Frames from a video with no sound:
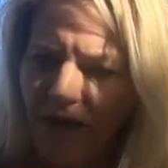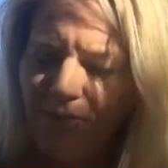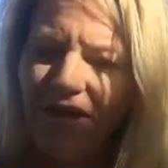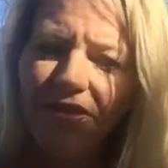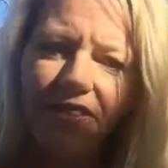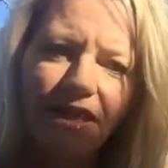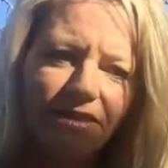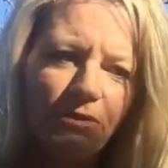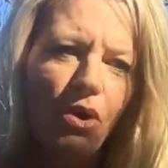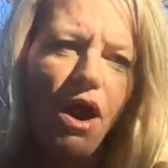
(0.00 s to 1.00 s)
them. And then let
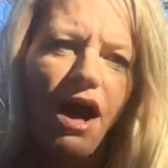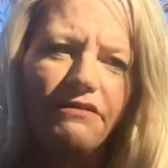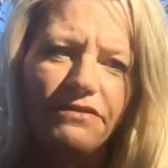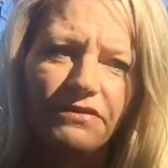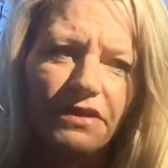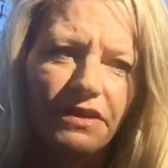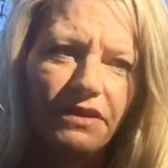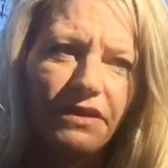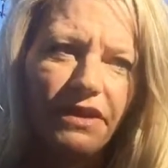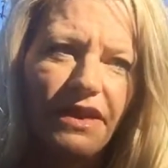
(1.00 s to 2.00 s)
them go off
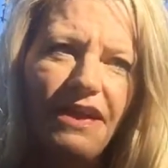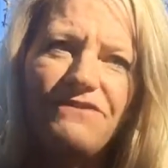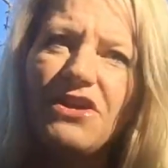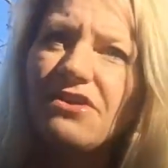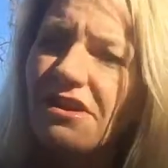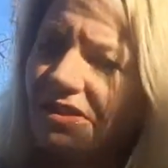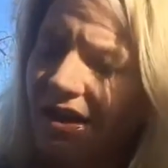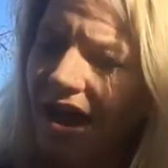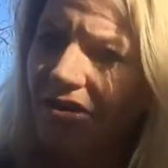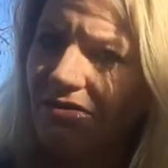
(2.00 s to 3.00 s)
and figure their
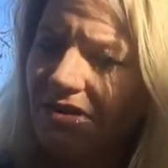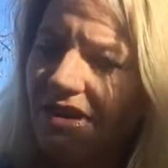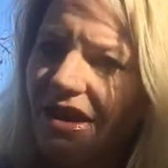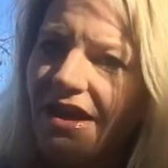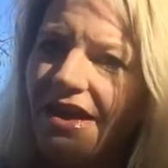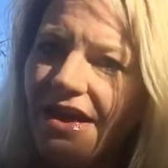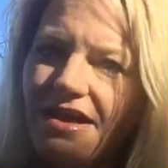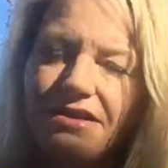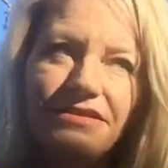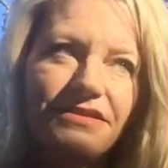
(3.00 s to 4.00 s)
thing out.
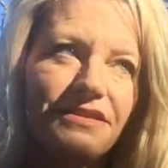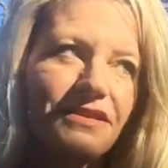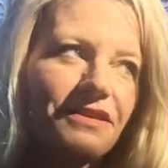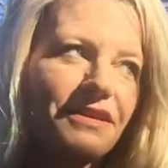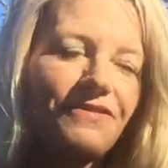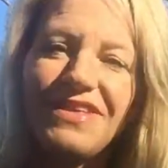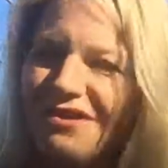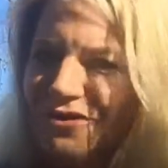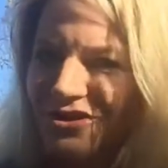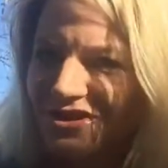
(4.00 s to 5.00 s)
And if they
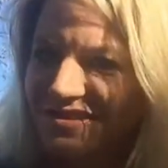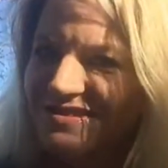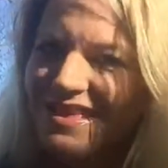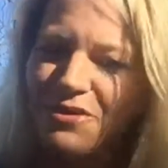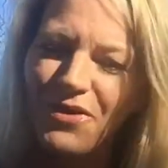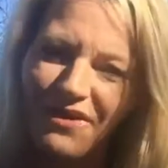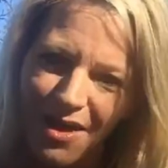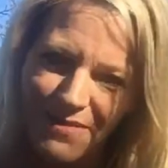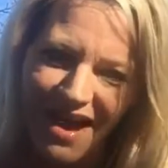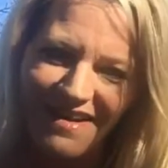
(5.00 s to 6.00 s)
have questions, they will
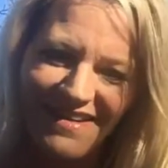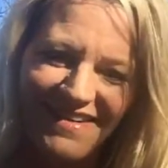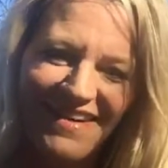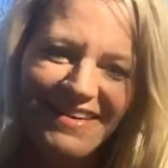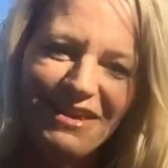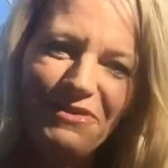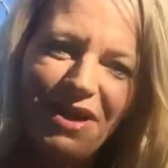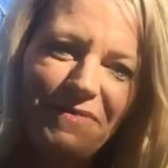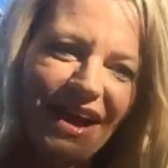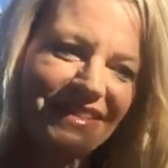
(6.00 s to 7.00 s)
come back. They will
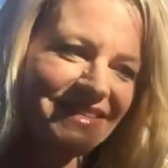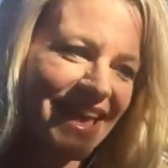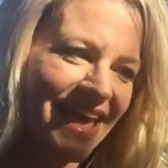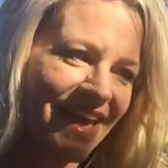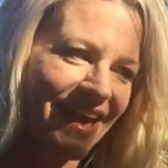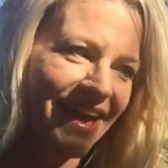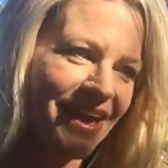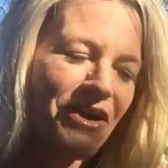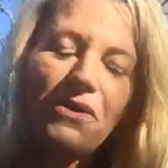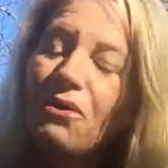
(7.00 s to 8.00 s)
come back and say, hey,
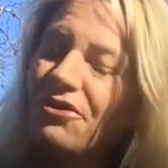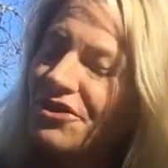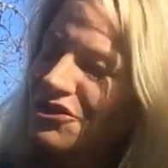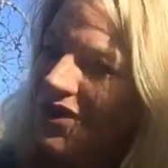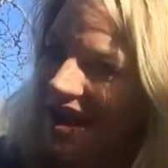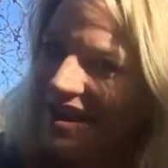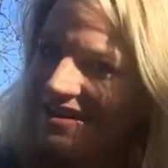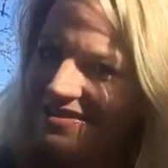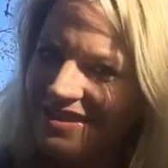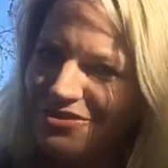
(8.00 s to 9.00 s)
or they'll try it.
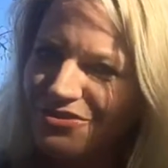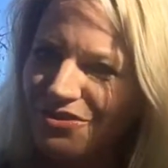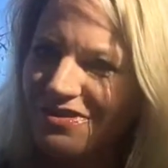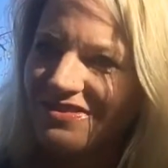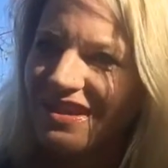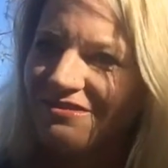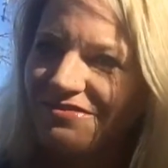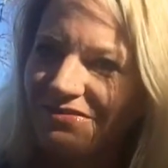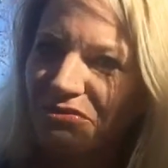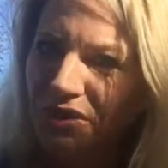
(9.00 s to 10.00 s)
And then you'll know that they've
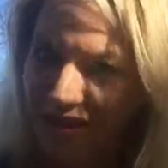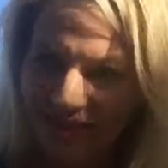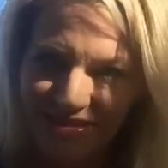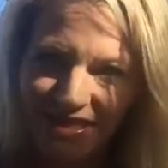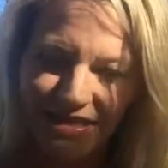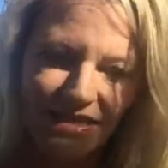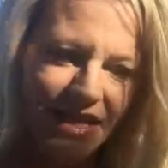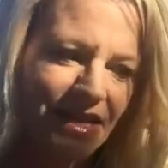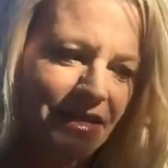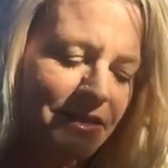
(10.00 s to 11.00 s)
really listened.
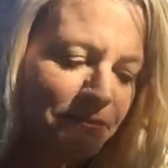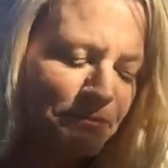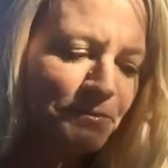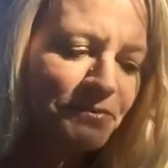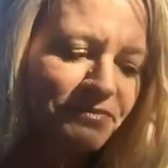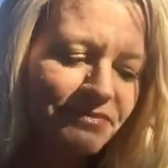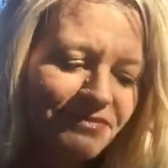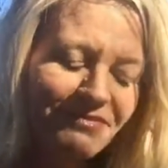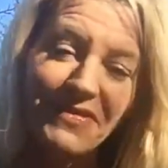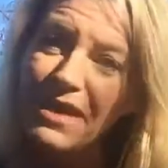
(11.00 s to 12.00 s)
And
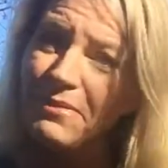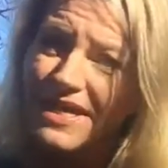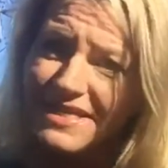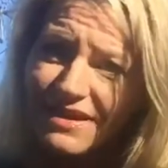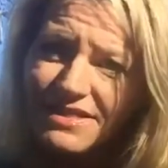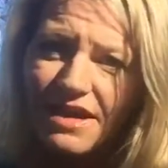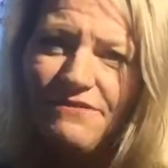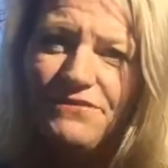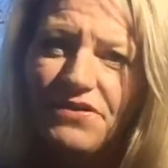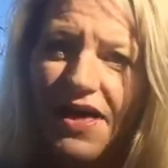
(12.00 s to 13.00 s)
it might take
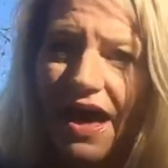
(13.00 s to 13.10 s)
time for